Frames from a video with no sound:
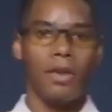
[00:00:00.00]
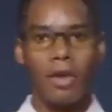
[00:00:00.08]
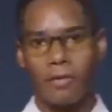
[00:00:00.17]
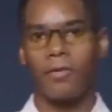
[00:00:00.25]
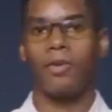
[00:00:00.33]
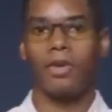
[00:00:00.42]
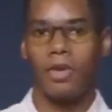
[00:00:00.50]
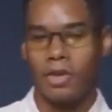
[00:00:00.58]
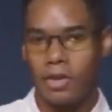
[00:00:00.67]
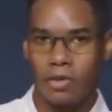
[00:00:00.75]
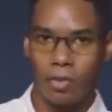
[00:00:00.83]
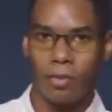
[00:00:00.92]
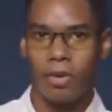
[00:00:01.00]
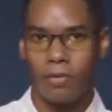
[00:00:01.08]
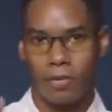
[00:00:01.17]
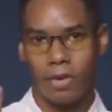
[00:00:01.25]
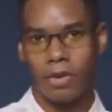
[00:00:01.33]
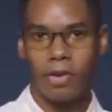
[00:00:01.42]
The next few additions will
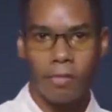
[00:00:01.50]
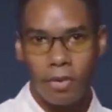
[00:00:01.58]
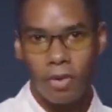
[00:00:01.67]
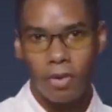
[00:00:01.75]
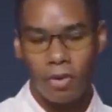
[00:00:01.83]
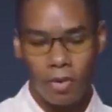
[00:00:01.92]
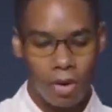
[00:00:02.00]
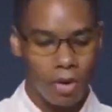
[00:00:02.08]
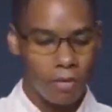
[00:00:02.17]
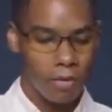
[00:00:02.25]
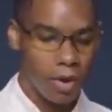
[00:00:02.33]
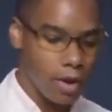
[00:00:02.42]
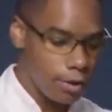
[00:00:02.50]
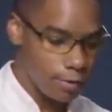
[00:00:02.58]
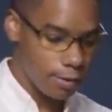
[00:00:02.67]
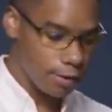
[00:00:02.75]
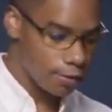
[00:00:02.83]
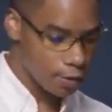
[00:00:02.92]
be for the GPU, for
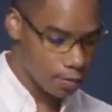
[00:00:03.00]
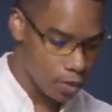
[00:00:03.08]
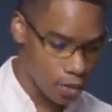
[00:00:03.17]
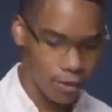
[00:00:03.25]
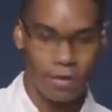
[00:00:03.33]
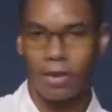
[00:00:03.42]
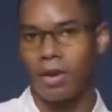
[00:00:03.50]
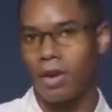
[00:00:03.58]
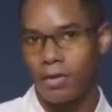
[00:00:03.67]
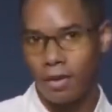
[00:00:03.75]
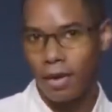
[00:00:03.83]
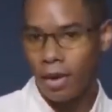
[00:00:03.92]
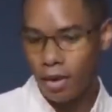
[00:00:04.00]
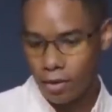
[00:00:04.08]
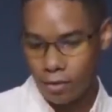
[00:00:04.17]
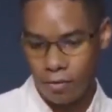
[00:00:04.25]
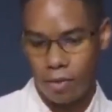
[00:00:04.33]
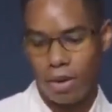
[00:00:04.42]
any specific ports that the case
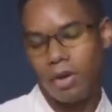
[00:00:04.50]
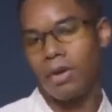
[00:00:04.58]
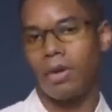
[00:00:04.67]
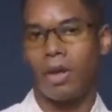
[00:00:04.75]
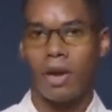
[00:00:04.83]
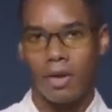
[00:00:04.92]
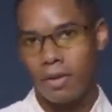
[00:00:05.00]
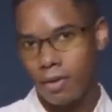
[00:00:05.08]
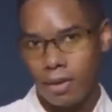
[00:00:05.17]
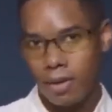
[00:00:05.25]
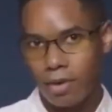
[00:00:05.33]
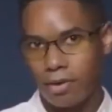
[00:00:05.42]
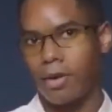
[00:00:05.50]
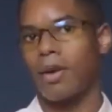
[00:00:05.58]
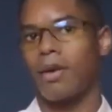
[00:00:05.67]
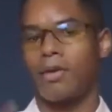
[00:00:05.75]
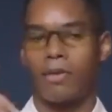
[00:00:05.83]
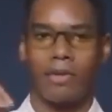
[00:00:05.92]
has, for any lighting that the case
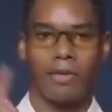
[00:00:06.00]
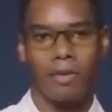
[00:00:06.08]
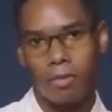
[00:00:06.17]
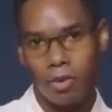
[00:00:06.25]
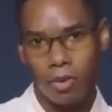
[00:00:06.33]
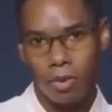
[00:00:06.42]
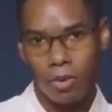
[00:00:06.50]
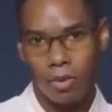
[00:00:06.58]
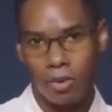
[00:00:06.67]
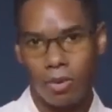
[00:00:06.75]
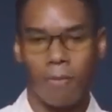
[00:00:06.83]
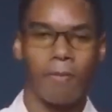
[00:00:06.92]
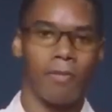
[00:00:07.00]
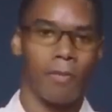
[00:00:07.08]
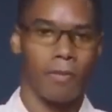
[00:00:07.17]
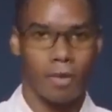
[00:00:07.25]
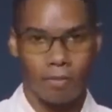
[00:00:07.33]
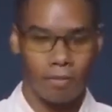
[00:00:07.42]
has, the CPU cooler,
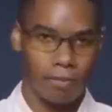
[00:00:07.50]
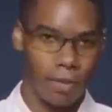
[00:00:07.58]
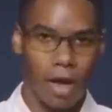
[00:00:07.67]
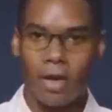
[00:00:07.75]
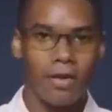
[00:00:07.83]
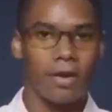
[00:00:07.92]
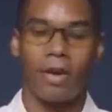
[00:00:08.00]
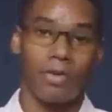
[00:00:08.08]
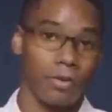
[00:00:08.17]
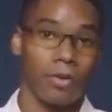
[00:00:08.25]
the, anything